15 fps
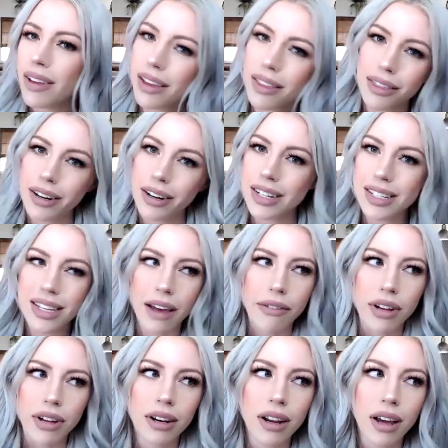like
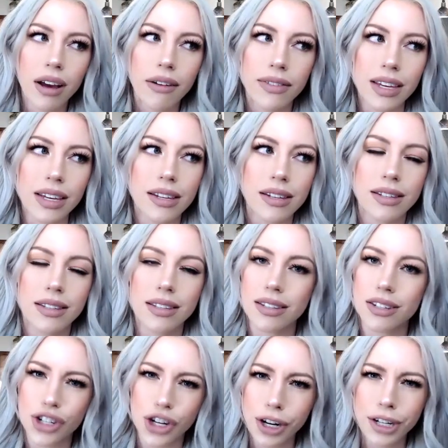37 of these
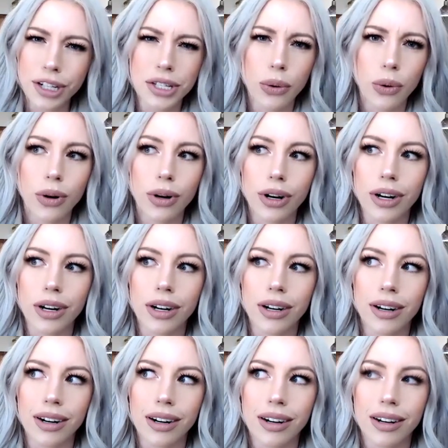shirts
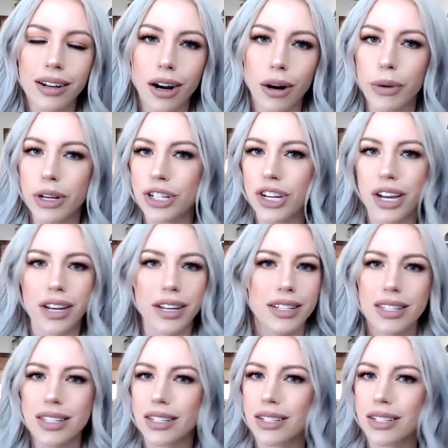or it's are we just